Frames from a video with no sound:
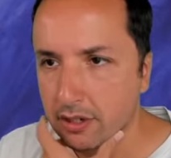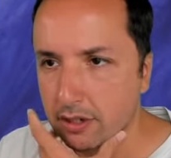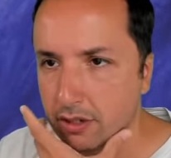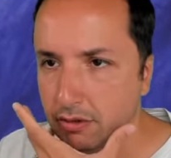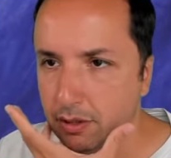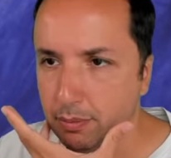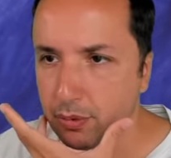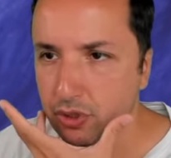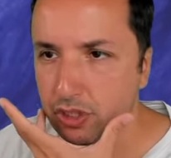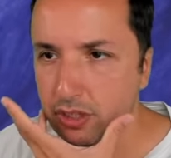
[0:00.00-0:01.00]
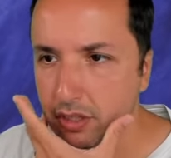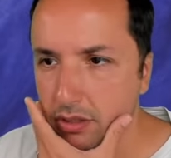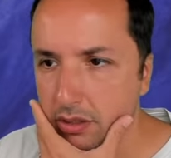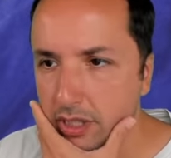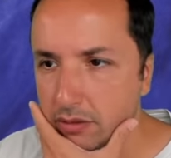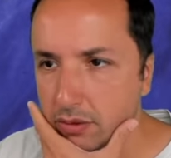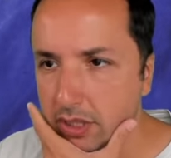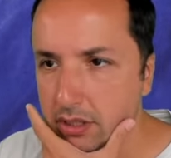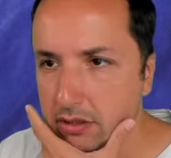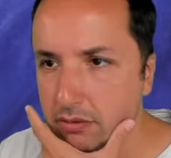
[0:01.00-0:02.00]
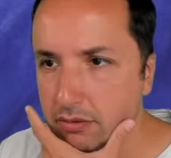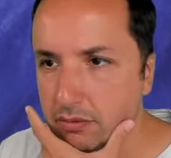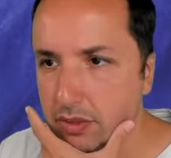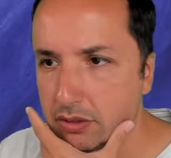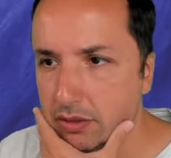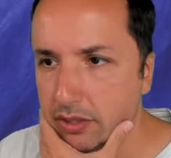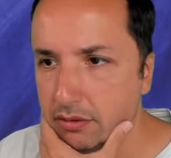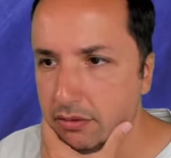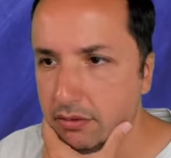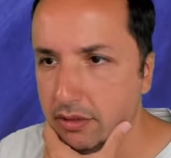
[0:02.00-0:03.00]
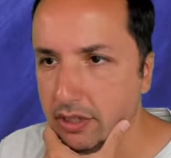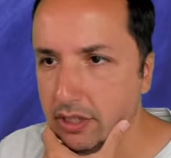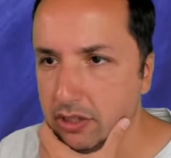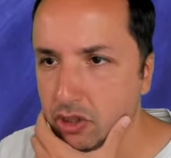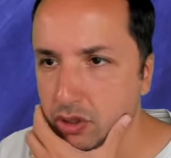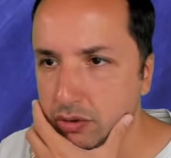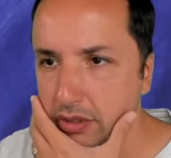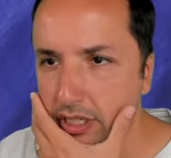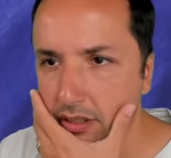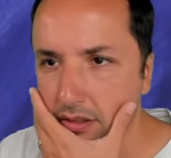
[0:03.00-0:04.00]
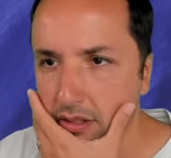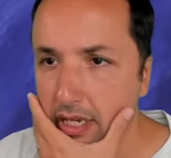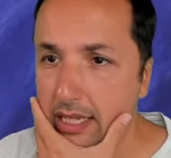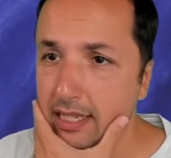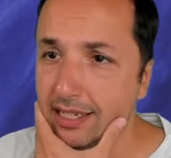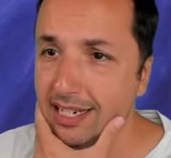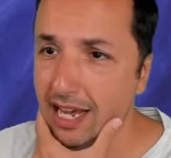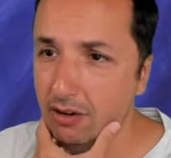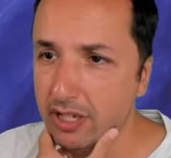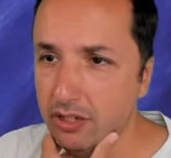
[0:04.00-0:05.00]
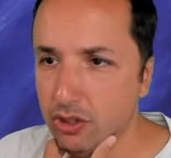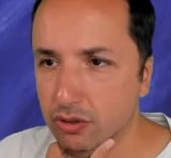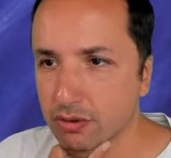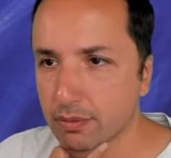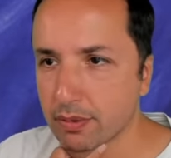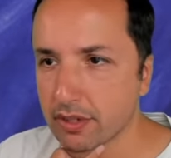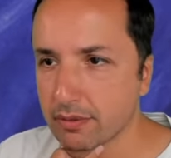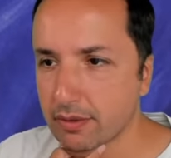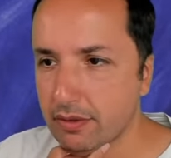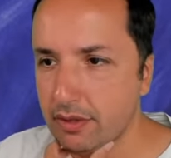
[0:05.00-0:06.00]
So he pushes, then what I do? What do I do? King g two then? I think now king g two is possible.